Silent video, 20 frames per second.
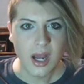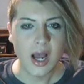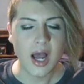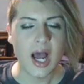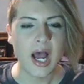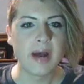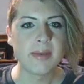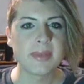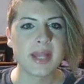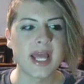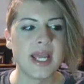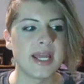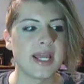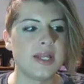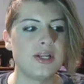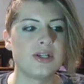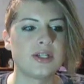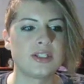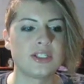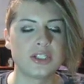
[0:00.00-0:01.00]
I'm like
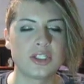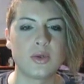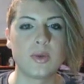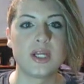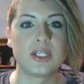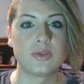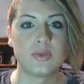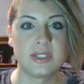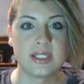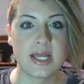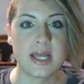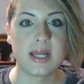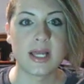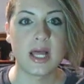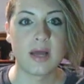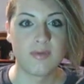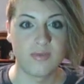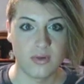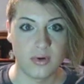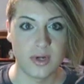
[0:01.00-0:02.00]
in your situation with Danielle,
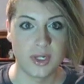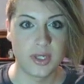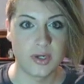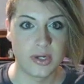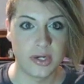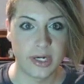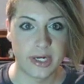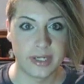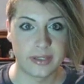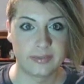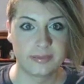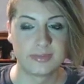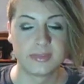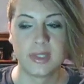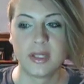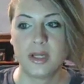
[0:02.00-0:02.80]
I'm for you, girl.